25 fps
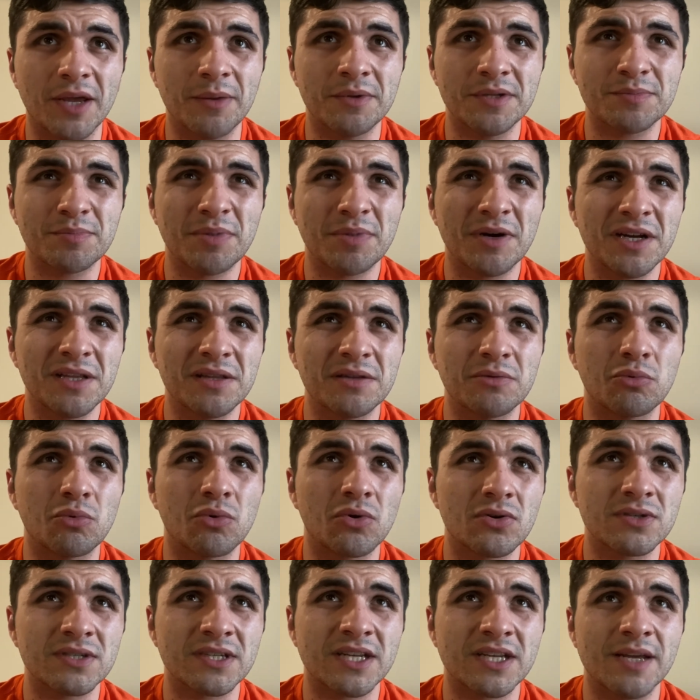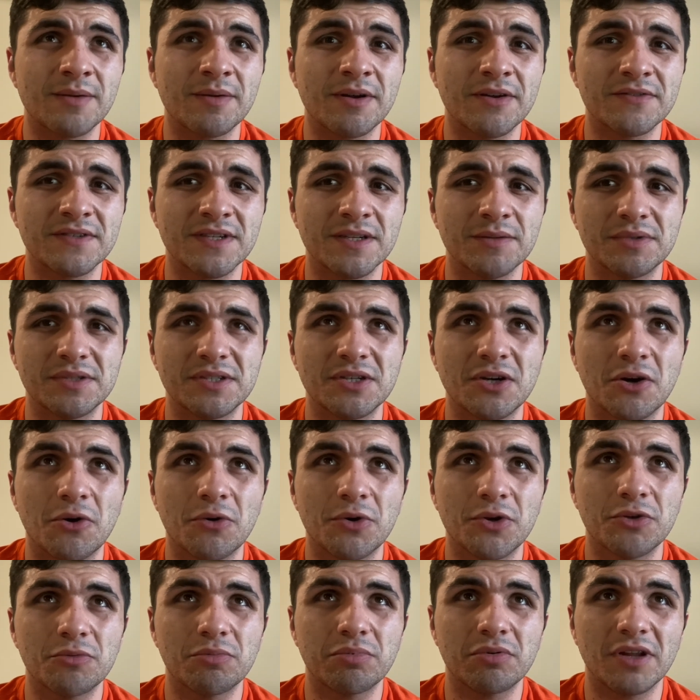It's probably the worst game I've seen
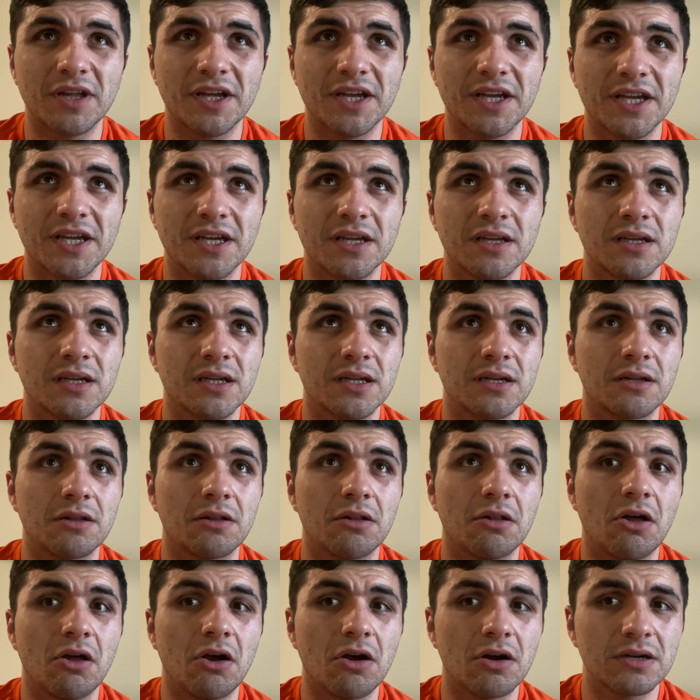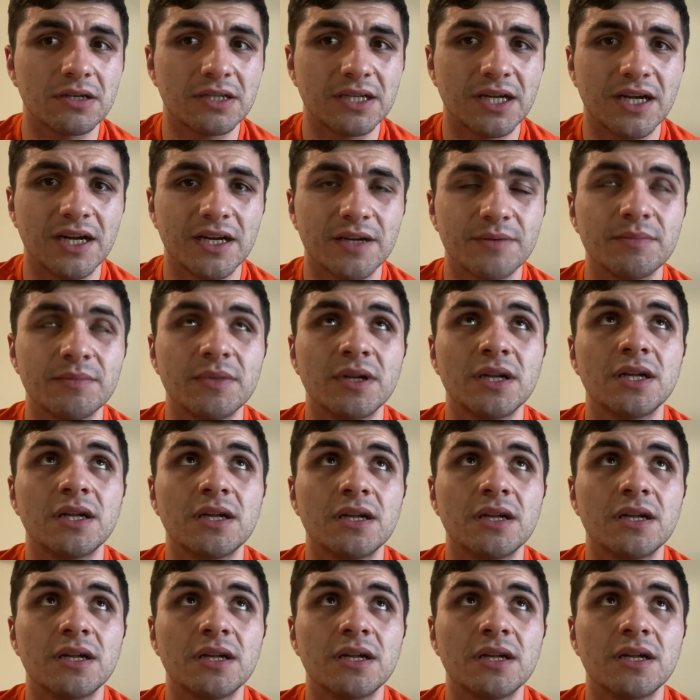Bitonio play in a long time.